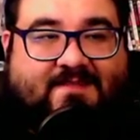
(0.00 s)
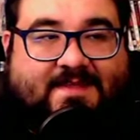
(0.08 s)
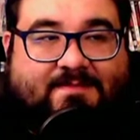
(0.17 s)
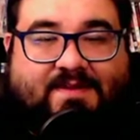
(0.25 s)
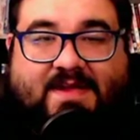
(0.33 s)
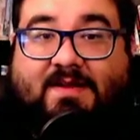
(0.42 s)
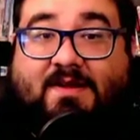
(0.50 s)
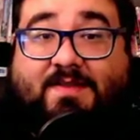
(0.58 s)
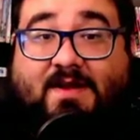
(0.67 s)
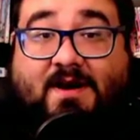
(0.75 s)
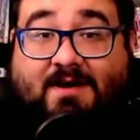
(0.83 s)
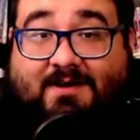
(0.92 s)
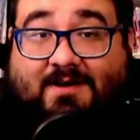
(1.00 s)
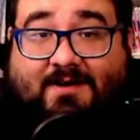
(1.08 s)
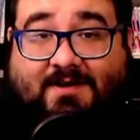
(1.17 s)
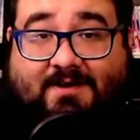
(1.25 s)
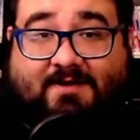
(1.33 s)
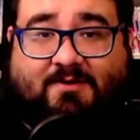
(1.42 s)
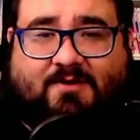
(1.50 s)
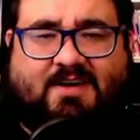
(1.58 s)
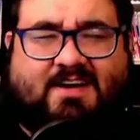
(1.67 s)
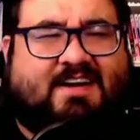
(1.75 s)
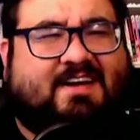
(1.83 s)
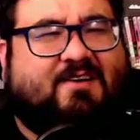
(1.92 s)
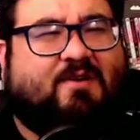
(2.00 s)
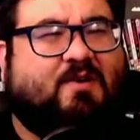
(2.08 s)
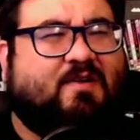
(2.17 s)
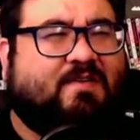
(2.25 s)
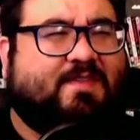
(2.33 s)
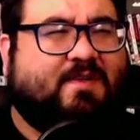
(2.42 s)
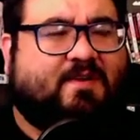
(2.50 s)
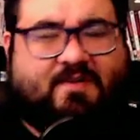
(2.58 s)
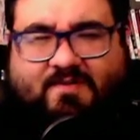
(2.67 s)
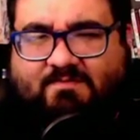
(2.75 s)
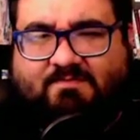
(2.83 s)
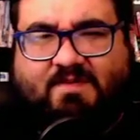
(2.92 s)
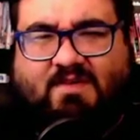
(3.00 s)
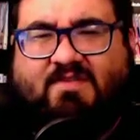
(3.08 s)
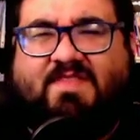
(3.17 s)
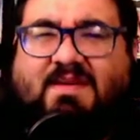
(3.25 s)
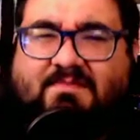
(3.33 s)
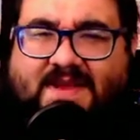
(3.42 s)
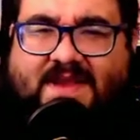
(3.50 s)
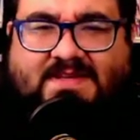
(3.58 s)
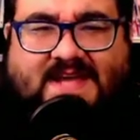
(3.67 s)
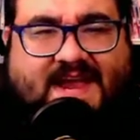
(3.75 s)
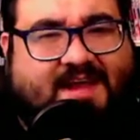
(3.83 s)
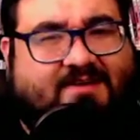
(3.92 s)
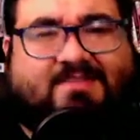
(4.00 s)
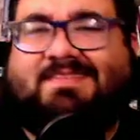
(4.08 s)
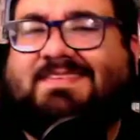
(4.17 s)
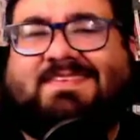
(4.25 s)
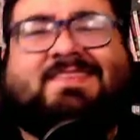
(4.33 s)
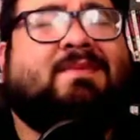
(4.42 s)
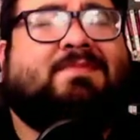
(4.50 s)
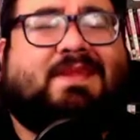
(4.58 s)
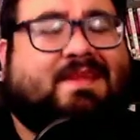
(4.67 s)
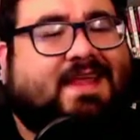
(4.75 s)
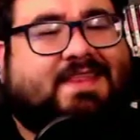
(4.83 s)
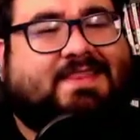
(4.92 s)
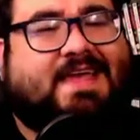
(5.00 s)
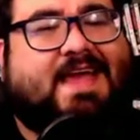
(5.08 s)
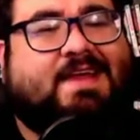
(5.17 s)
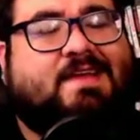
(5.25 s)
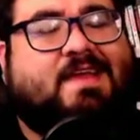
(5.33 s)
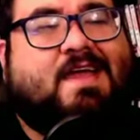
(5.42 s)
blame it on the alcohol or their or them being tired, something like that.